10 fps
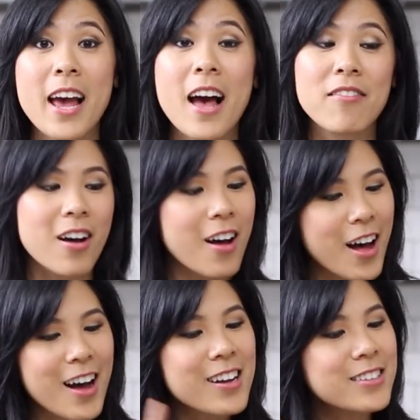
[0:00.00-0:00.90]
to have a
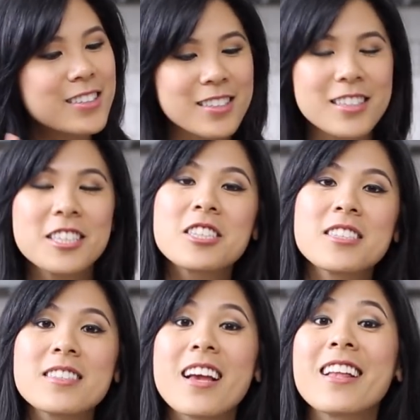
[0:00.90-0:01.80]
hot,
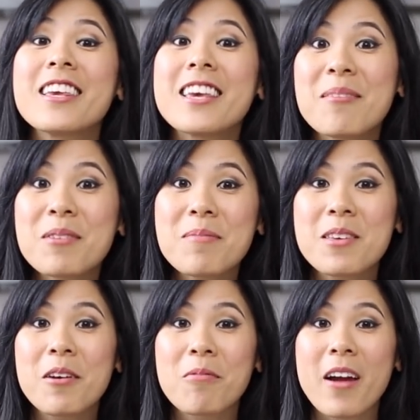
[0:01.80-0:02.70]
delicious, and yummy
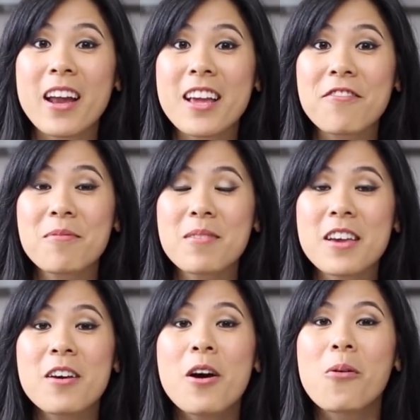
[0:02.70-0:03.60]
meal ready for
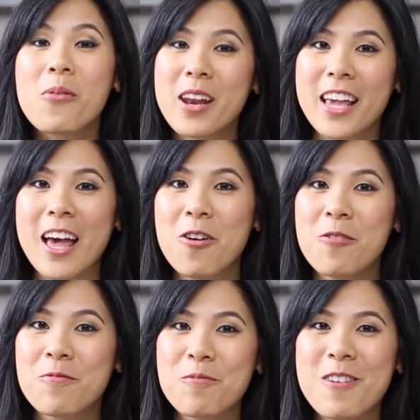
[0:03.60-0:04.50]
me when I get
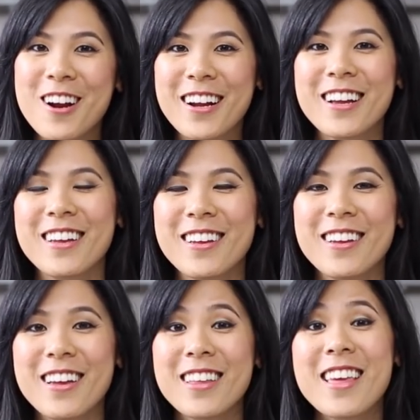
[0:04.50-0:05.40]
home from work.
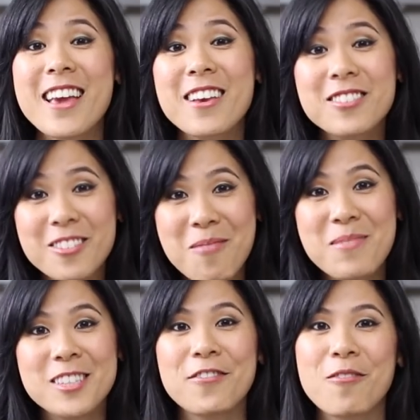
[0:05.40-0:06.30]
Thank you so
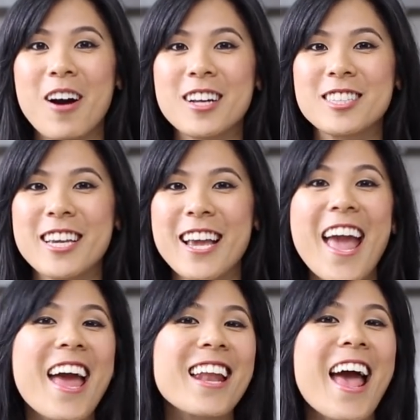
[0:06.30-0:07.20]
much for
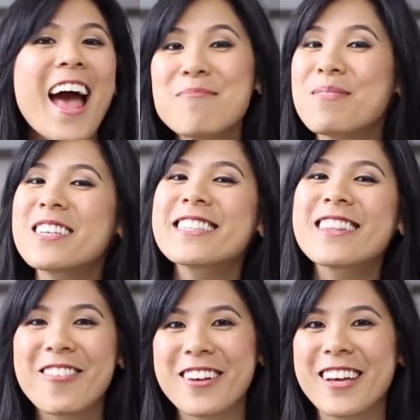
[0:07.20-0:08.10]
watching and happy
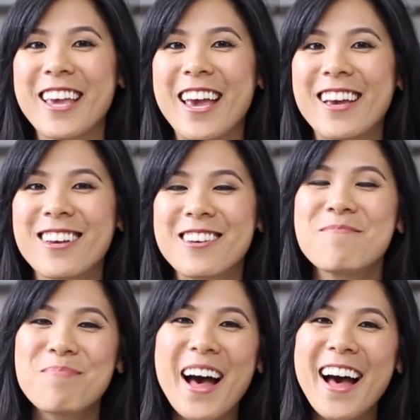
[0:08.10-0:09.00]
slow cooking.
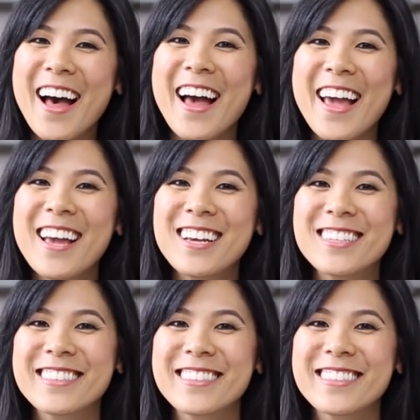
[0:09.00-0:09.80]
Bye!